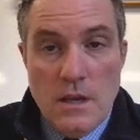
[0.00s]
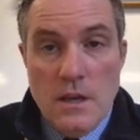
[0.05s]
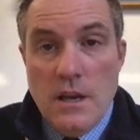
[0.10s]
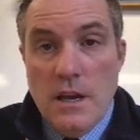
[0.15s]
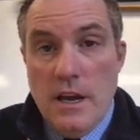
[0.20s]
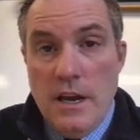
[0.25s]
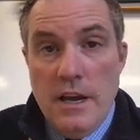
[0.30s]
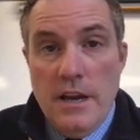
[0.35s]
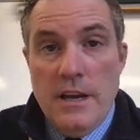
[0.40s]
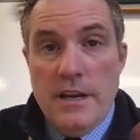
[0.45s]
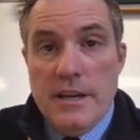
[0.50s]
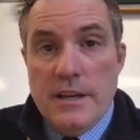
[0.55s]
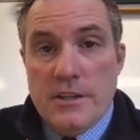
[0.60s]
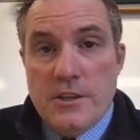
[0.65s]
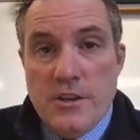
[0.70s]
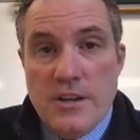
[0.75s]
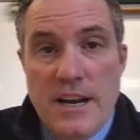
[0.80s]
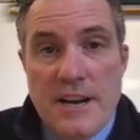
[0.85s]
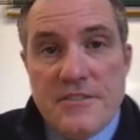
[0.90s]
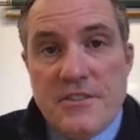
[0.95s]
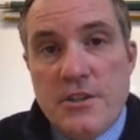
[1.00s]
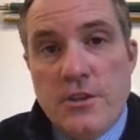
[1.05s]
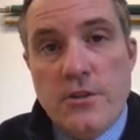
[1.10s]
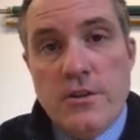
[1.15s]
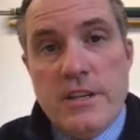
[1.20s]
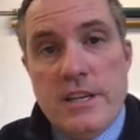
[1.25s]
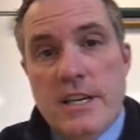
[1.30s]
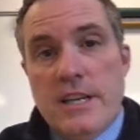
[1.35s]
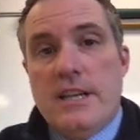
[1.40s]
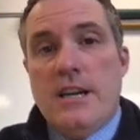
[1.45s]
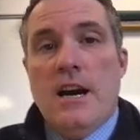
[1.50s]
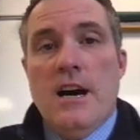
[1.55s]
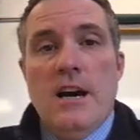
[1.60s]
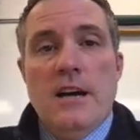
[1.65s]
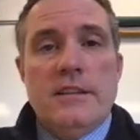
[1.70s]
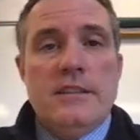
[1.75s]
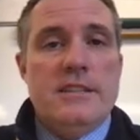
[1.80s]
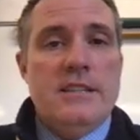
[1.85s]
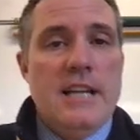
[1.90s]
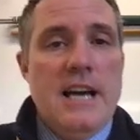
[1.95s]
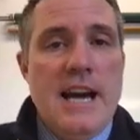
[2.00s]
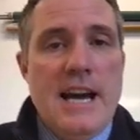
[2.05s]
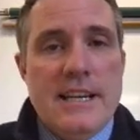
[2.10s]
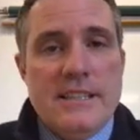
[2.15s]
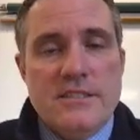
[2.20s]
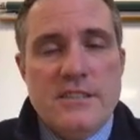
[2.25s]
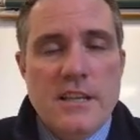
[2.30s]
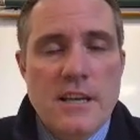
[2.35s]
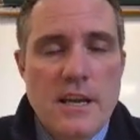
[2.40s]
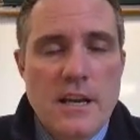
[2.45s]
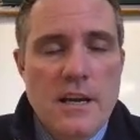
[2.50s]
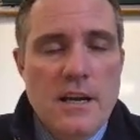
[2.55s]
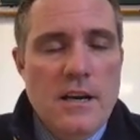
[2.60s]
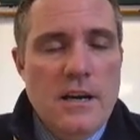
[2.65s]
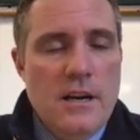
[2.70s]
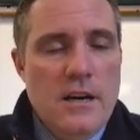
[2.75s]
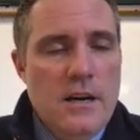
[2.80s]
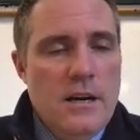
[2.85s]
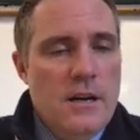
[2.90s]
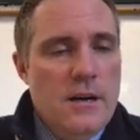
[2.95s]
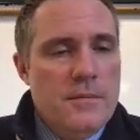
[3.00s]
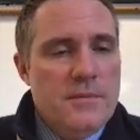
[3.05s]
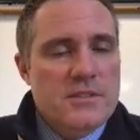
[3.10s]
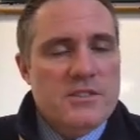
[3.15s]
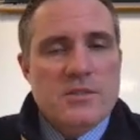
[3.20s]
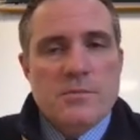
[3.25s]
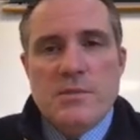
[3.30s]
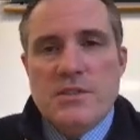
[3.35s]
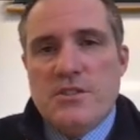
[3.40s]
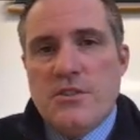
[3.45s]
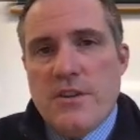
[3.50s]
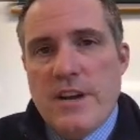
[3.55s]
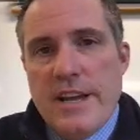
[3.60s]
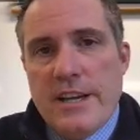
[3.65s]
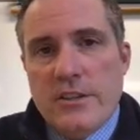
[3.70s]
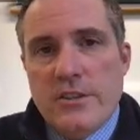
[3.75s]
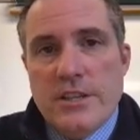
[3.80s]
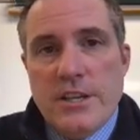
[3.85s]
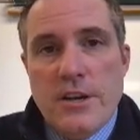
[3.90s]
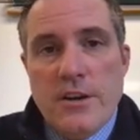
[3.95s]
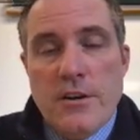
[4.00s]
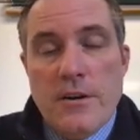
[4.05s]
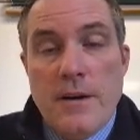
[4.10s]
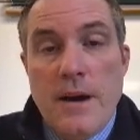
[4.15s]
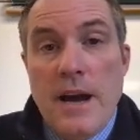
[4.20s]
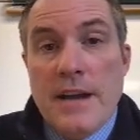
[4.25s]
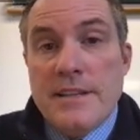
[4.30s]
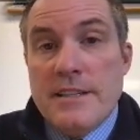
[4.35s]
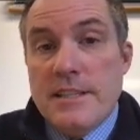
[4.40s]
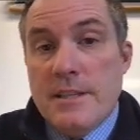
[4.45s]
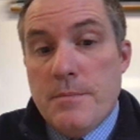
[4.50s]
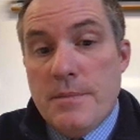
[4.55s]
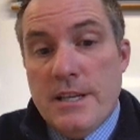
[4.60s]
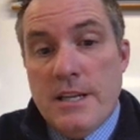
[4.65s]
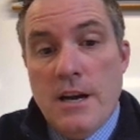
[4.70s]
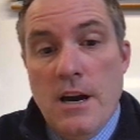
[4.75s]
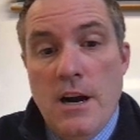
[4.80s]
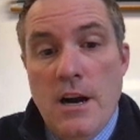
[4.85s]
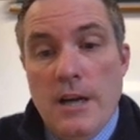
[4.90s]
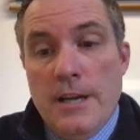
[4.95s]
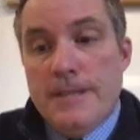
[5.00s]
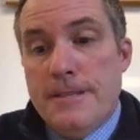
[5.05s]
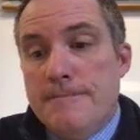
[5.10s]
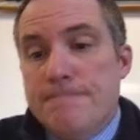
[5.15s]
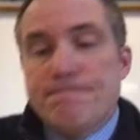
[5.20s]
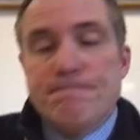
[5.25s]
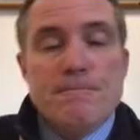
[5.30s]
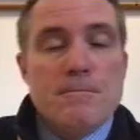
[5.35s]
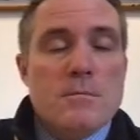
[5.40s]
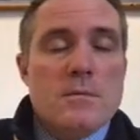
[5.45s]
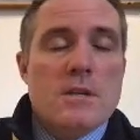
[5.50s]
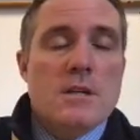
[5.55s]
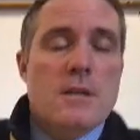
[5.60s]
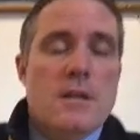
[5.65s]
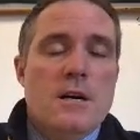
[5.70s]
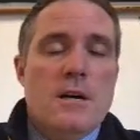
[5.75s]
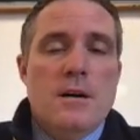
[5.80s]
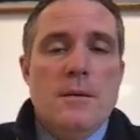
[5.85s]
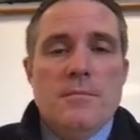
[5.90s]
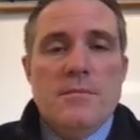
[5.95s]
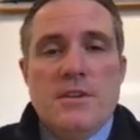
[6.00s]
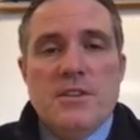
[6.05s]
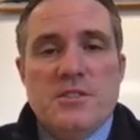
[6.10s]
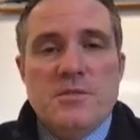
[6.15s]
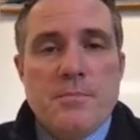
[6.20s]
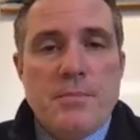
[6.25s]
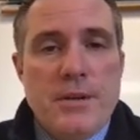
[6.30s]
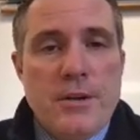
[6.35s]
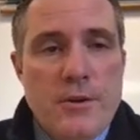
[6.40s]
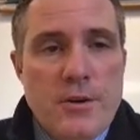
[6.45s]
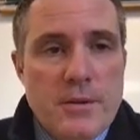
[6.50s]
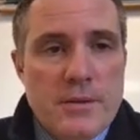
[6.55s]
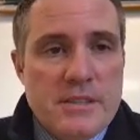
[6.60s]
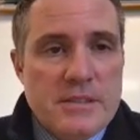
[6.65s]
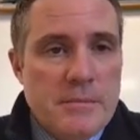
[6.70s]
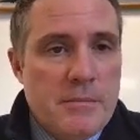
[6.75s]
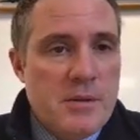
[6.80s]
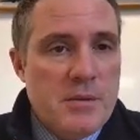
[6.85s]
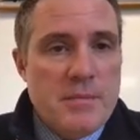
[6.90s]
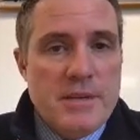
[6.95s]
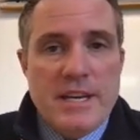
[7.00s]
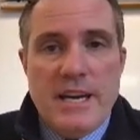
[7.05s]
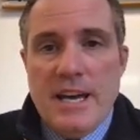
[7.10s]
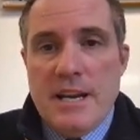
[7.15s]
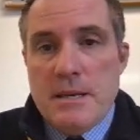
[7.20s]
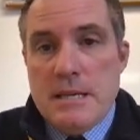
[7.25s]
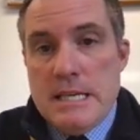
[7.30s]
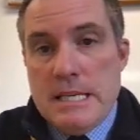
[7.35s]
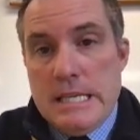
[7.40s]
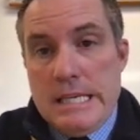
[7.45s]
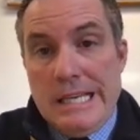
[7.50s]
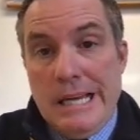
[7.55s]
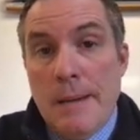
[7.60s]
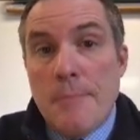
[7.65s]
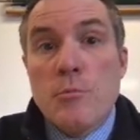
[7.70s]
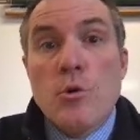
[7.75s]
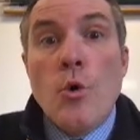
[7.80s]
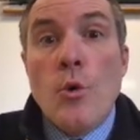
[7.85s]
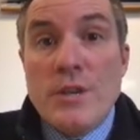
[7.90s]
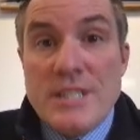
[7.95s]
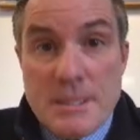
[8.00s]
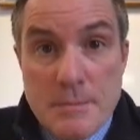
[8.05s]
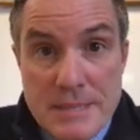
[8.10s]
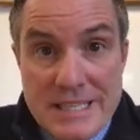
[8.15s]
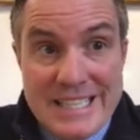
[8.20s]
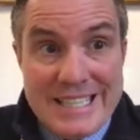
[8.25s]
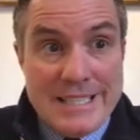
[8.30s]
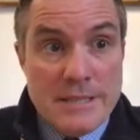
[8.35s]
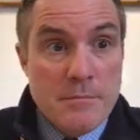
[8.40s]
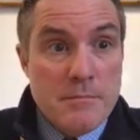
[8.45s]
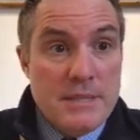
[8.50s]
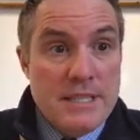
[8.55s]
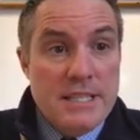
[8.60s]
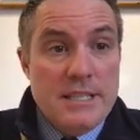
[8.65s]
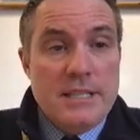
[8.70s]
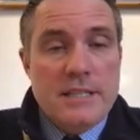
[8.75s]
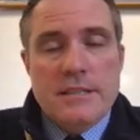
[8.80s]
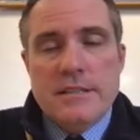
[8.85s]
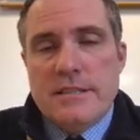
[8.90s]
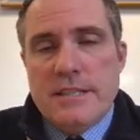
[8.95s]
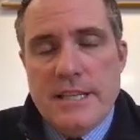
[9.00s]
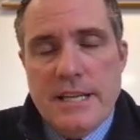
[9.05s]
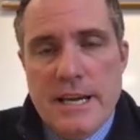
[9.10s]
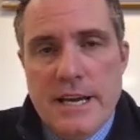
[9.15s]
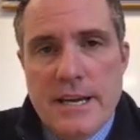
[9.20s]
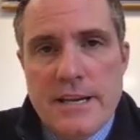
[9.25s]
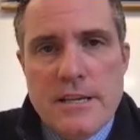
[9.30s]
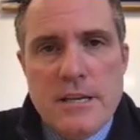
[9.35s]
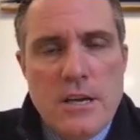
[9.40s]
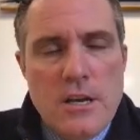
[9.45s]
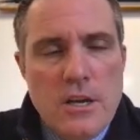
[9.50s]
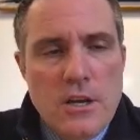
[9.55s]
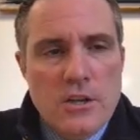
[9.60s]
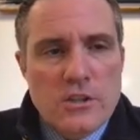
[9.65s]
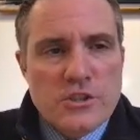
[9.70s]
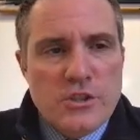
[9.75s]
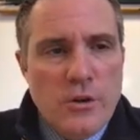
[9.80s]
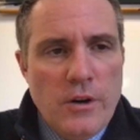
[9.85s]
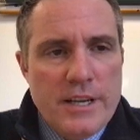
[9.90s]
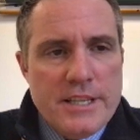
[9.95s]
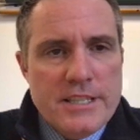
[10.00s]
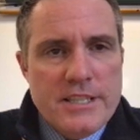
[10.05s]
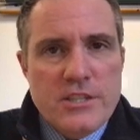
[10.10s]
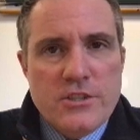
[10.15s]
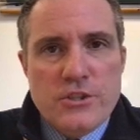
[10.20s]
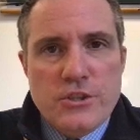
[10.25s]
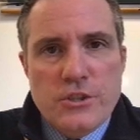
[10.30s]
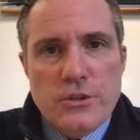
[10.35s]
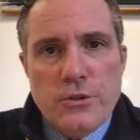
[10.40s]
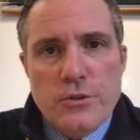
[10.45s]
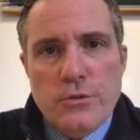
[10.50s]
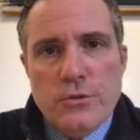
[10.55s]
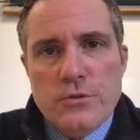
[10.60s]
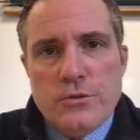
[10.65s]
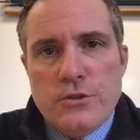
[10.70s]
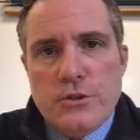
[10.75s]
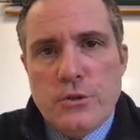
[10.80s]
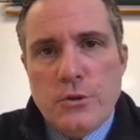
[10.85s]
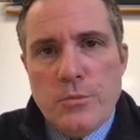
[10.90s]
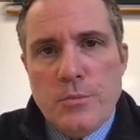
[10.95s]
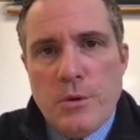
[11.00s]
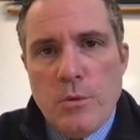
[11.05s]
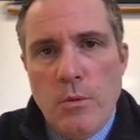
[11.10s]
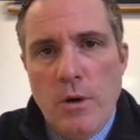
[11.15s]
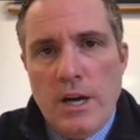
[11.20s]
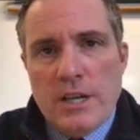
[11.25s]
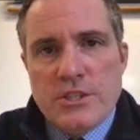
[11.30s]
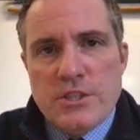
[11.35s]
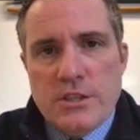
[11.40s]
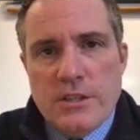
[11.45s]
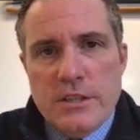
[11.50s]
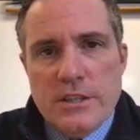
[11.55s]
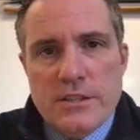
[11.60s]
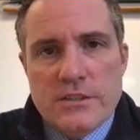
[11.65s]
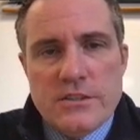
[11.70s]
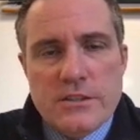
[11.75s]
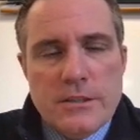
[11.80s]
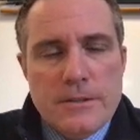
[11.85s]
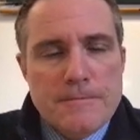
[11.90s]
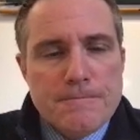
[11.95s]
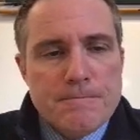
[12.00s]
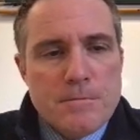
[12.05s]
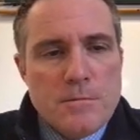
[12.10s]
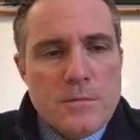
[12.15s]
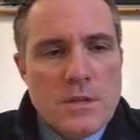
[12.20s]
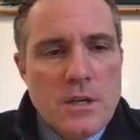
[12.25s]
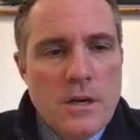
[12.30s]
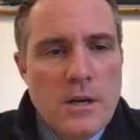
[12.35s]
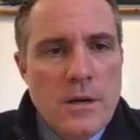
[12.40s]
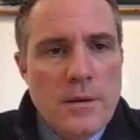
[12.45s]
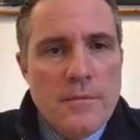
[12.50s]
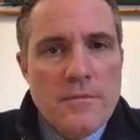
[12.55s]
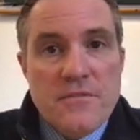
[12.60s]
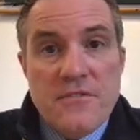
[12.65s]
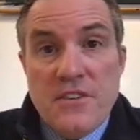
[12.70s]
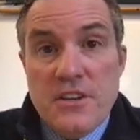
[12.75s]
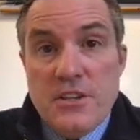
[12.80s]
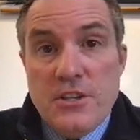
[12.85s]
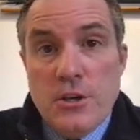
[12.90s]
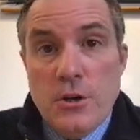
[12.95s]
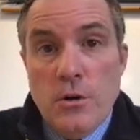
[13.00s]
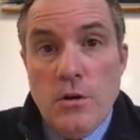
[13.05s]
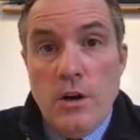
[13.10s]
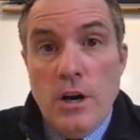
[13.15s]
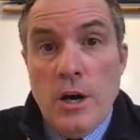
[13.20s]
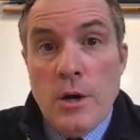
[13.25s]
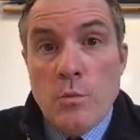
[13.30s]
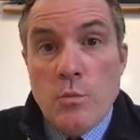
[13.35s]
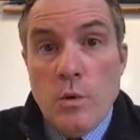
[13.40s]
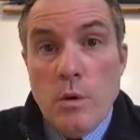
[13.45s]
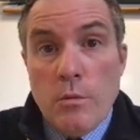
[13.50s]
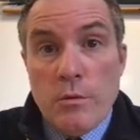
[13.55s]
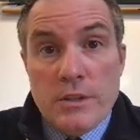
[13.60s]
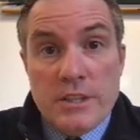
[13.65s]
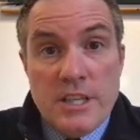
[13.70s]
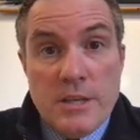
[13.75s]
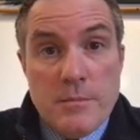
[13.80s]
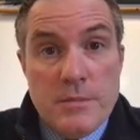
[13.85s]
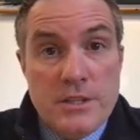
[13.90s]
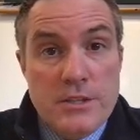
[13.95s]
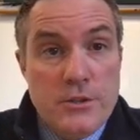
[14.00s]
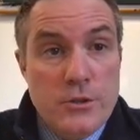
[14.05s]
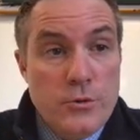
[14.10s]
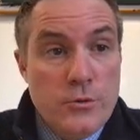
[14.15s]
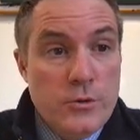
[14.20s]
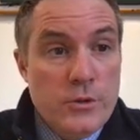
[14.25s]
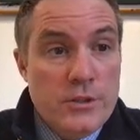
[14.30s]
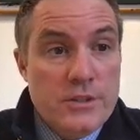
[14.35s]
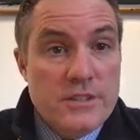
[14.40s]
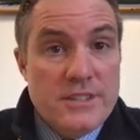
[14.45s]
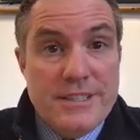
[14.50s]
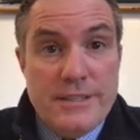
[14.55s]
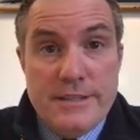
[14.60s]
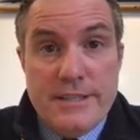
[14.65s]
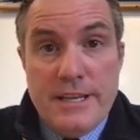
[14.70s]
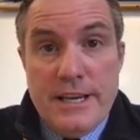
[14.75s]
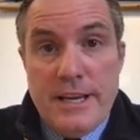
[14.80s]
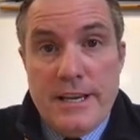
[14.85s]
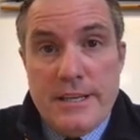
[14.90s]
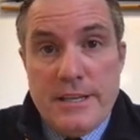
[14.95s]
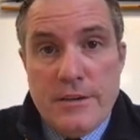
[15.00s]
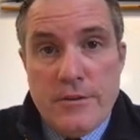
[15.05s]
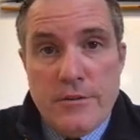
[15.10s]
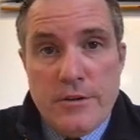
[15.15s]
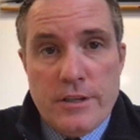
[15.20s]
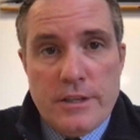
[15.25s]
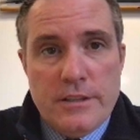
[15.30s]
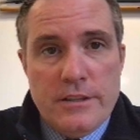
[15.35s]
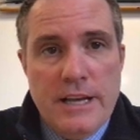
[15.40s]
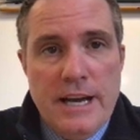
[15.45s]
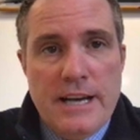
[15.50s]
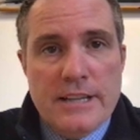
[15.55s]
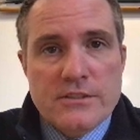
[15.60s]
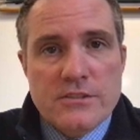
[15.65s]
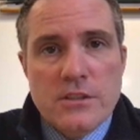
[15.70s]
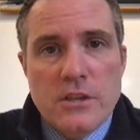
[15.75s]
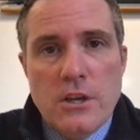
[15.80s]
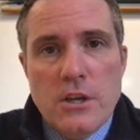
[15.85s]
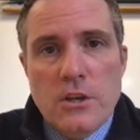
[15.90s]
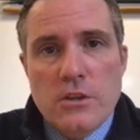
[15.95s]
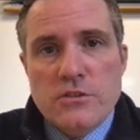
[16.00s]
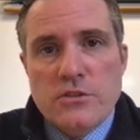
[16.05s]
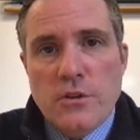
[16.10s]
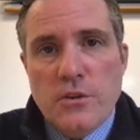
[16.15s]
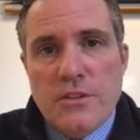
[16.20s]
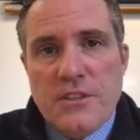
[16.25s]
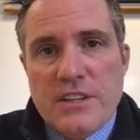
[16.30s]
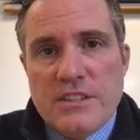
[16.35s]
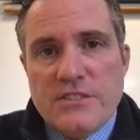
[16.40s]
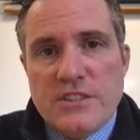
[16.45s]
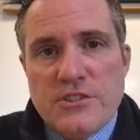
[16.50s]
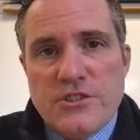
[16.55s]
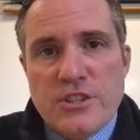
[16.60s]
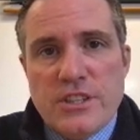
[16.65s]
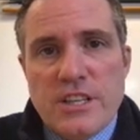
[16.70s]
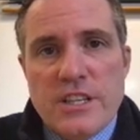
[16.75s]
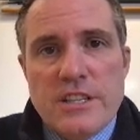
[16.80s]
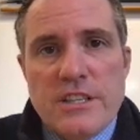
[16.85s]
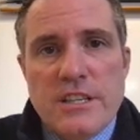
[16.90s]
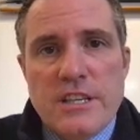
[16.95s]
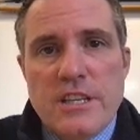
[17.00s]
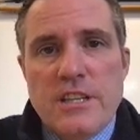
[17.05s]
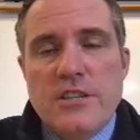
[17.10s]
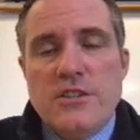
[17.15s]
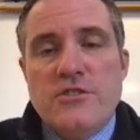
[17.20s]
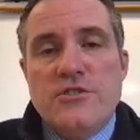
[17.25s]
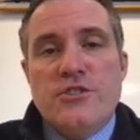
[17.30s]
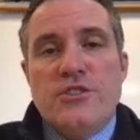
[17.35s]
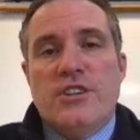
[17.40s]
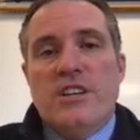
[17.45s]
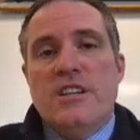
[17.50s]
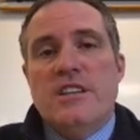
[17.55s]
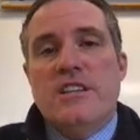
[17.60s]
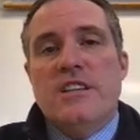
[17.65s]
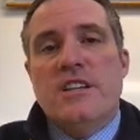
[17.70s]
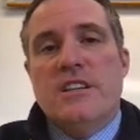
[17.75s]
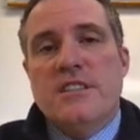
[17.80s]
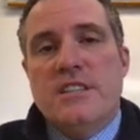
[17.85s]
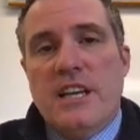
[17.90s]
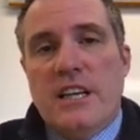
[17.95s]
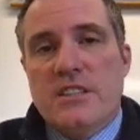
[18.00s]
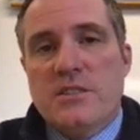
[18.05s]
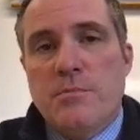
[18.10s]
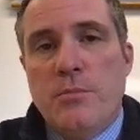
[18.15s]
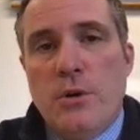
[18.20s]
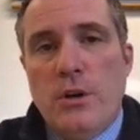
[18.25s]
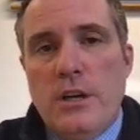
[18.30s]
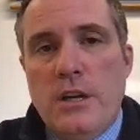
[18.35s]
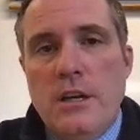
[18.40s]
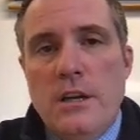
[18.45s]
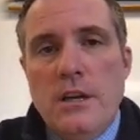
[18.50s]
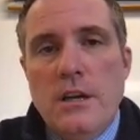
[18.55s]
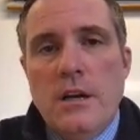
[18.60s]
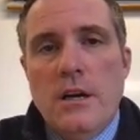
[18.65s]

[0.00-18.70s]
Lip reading: Hey, good afternoon, Econ class. This is Mr. Nagel here. I need to be gone this period because I'm going to be in a meeting today. So I need you to be watching this video on what we're going to be doing today here in class. So the things that you're going to need is you're going to need a textbook.